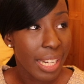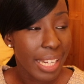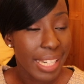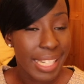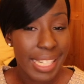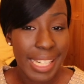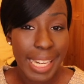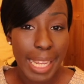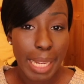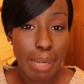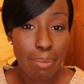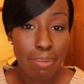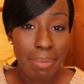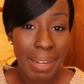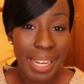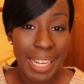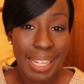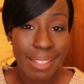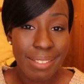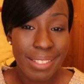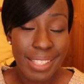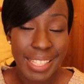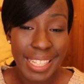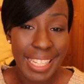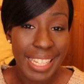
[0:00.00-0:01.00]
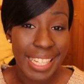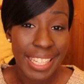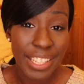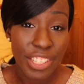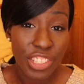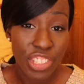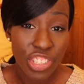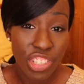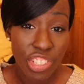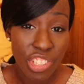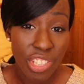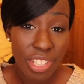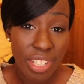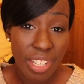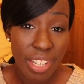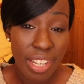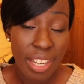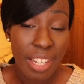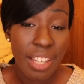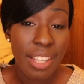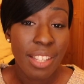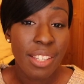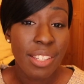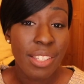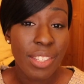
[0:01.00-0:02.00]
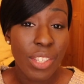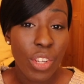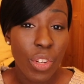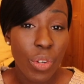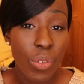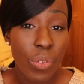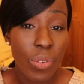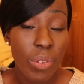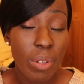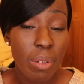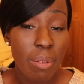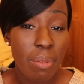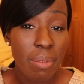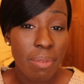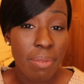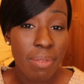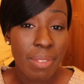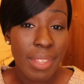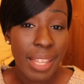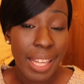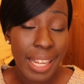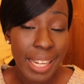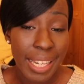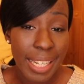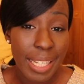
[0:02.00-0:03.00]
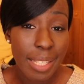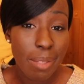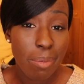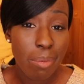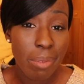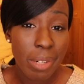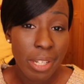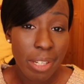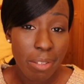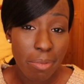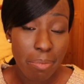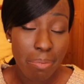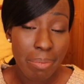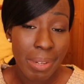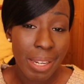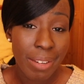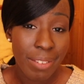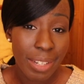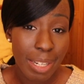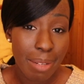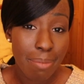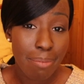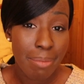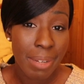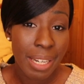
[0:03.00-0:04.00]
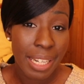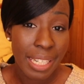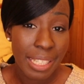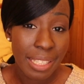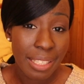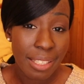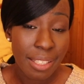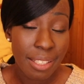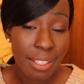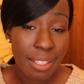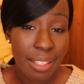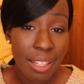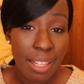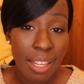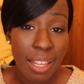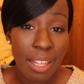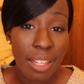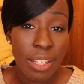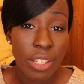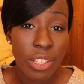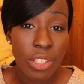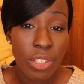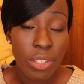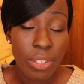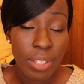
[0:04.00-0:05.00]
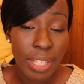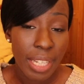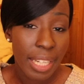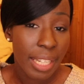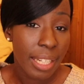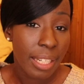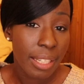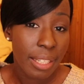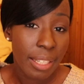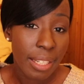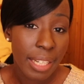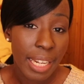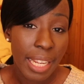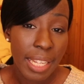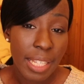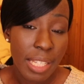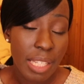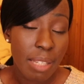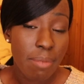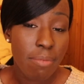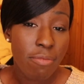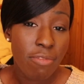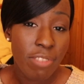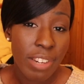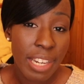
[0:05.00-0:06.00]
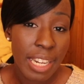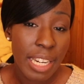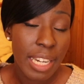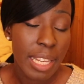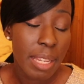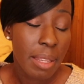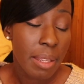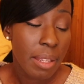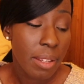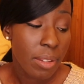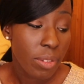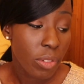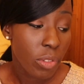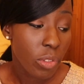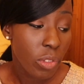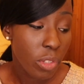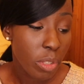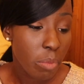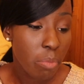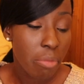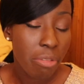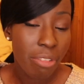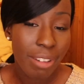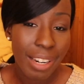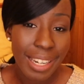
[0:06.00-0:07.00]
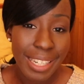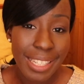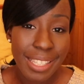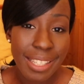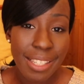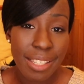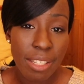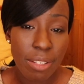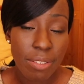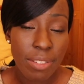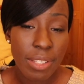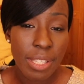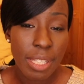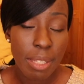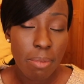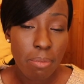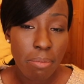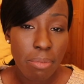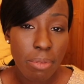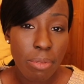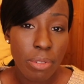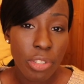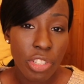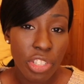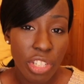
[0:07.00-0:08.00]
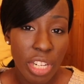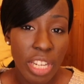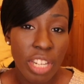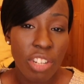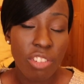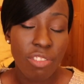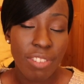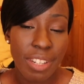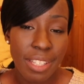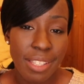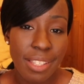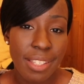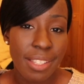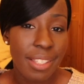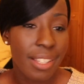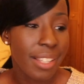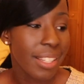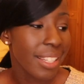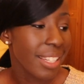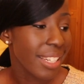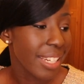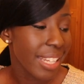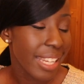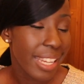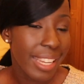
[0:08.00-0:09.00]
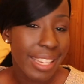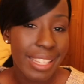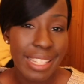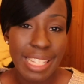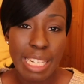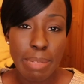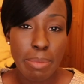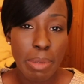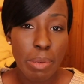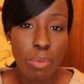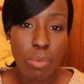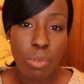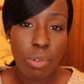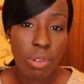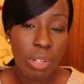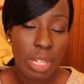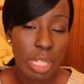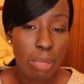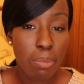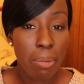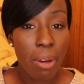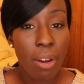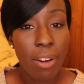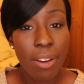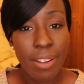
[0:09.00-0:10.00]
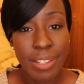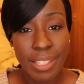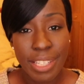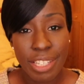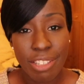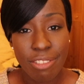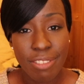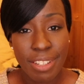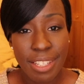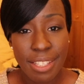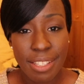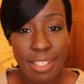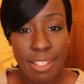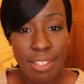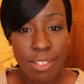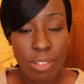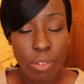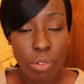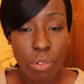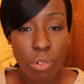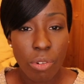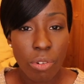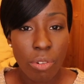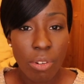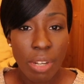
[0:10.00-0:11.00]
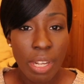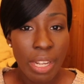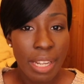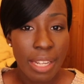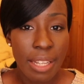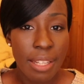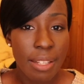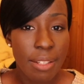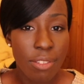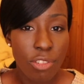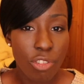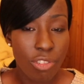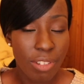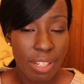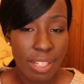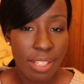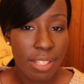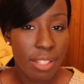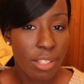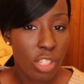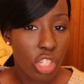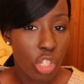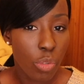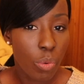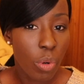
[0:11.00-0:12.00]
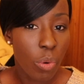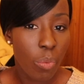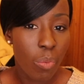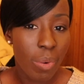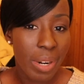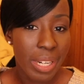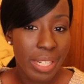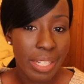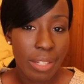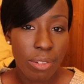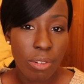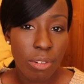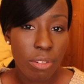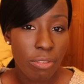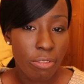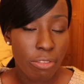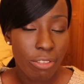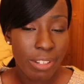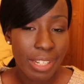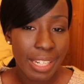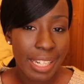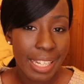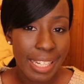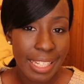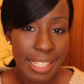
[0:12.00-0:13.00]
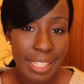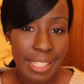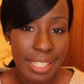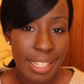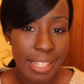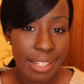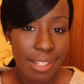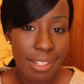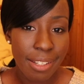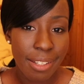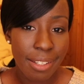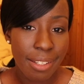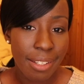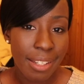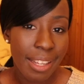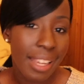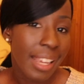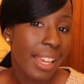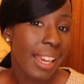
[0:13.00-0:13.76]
like £9 each. So that is worth bearing in mind. You can get some really good prices of simple chic dresses that can easily be worn as party dresses or dresses to a wedding or for a nice dinner